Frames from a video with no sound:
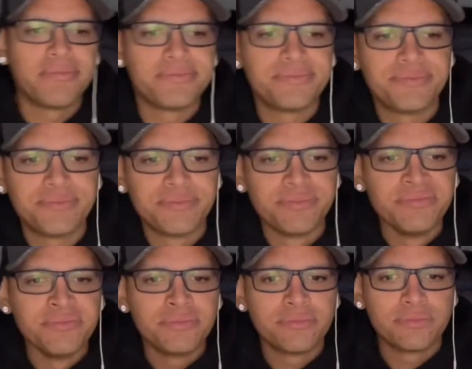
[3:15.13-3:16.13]
You're not.
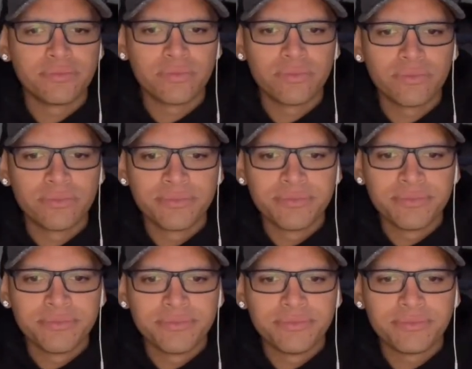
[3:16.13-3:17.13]
Oh,
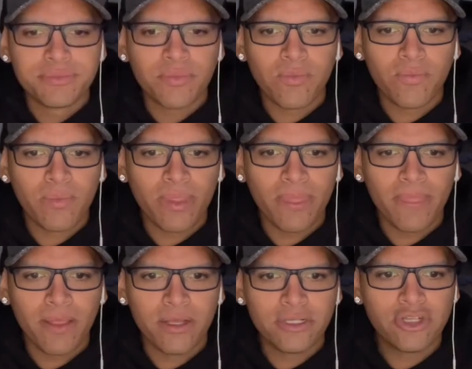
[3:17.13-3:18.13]
Tada! I'm going
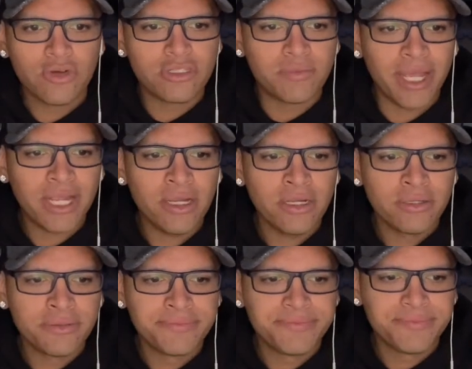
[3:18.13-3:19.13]
to. Is she gonna smack her? I'll see
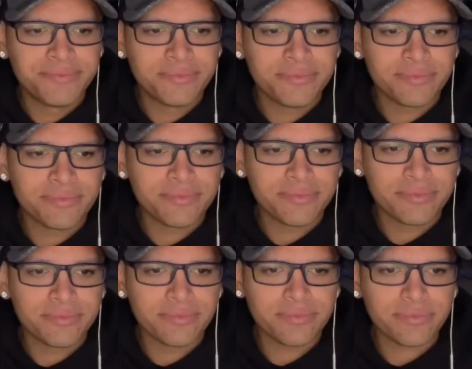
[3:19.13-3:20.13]
you later.
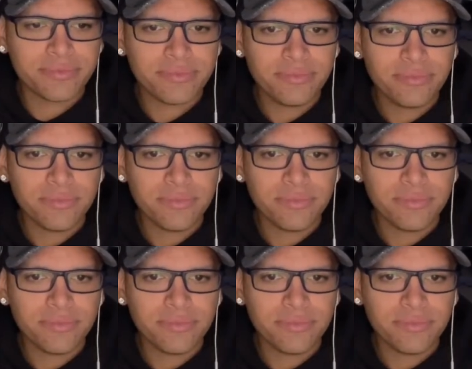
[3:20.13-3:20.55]
Oh.